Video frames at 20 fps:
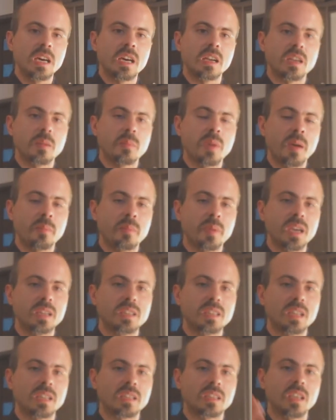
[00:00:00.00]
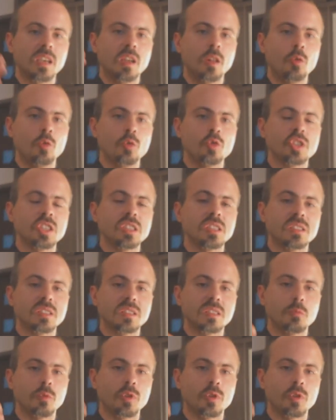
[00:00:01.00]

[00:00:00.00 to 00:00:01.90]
Remember that illusions,